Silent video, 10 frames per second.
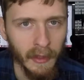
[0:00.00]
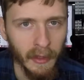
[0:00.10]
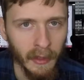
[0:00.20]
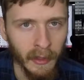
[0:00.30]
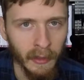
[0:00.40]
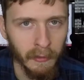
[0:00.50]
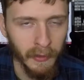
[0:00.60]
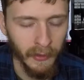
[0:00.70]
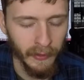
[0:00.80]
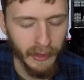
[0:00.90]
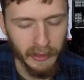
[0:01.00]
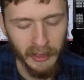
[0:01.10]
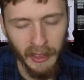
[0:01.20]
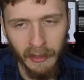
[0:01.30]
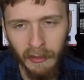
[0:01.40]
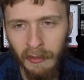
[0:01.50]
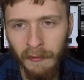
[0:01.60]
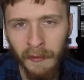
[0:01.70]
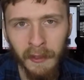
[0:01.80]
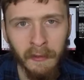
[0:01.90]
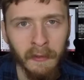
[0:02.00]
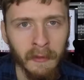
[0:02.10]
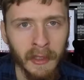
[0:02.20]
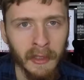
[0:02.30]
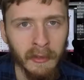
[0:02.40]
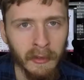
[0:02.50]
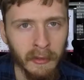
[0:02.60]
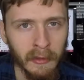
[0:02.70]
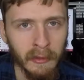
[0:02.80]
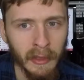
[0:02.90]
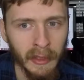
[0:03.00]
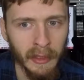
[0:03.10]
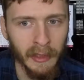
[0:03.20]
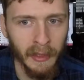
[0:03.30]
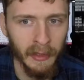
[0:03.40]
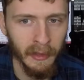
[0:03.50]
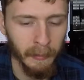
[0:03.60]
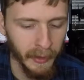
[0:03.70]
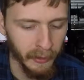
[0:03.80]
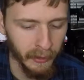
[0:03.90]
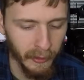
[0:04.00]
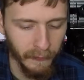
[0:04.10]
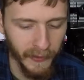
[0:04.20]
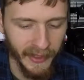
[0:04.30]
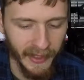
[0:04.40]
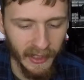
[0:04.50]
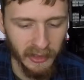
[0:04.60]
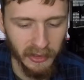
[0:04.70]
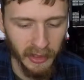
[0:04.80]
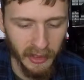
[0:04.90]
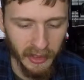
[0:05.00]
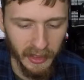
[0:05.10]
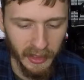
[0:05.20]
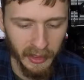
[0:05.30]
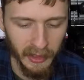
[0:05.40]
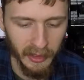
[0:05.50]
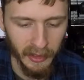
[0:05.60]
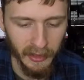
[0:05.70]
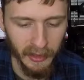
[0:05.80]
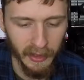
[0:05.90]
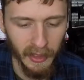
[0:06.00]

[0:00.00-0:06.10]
with the channel, feel free to hit the bell notification. And